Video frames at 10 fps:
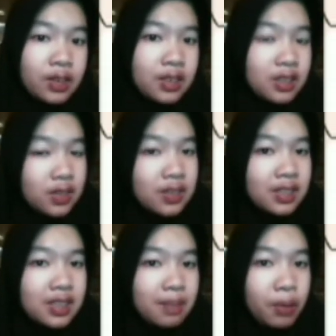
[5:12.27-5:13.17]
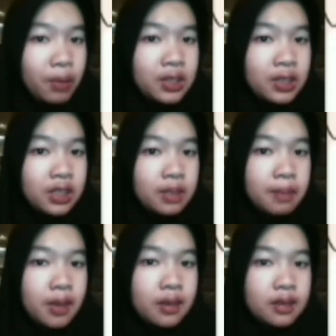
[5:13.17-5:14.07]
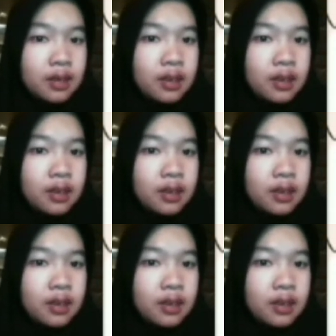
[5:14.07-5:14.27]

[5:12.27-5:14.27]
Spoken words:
It's the participant.